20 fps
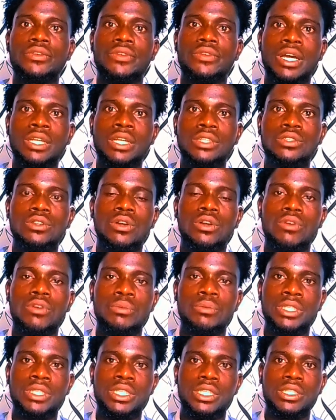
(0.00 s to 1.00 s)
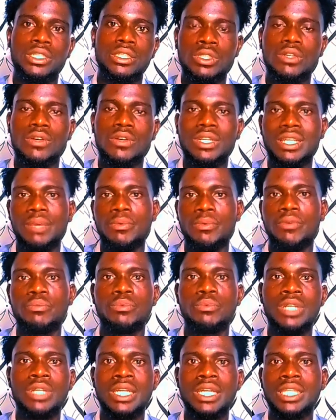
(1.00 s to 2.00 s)
track your commissions. What type
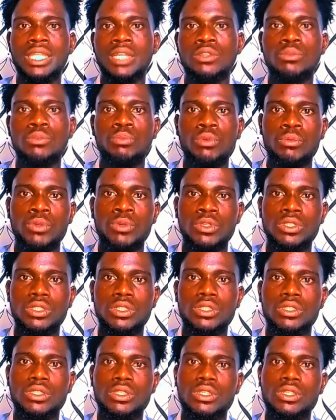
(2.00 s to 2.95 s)
of products can you promote?